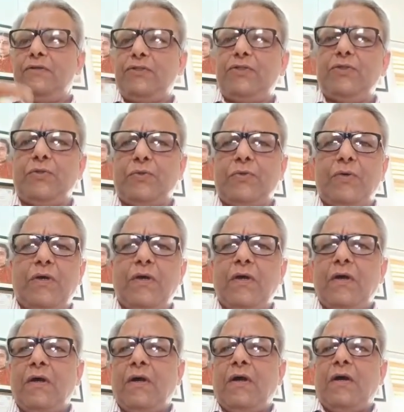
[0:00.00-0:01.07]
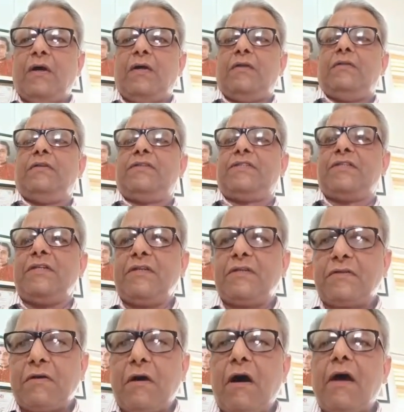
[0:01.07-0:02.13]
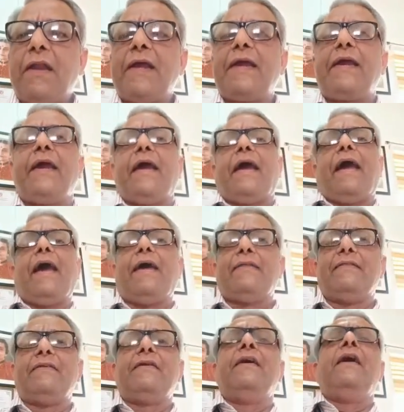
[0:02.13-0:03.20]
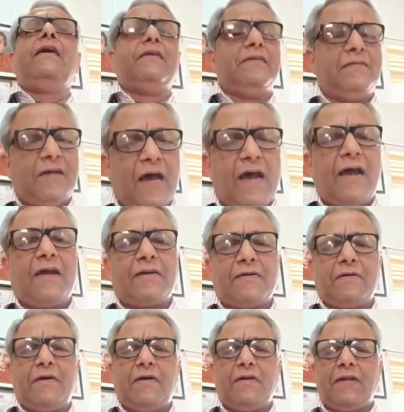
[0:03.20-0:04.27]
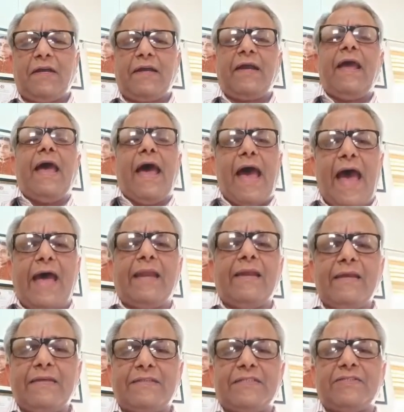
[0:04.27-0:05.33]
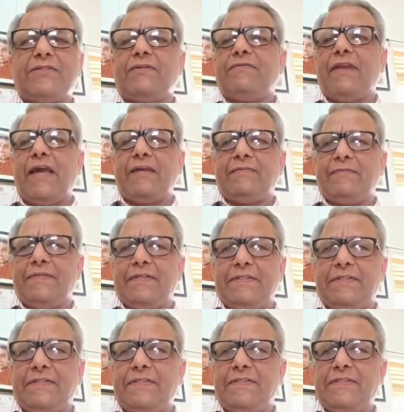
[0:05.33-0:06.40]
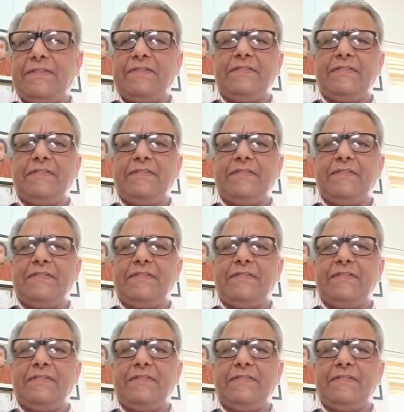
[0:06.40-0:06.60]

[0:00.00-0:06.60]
Two, the synchronic and the diachronic analysis of language.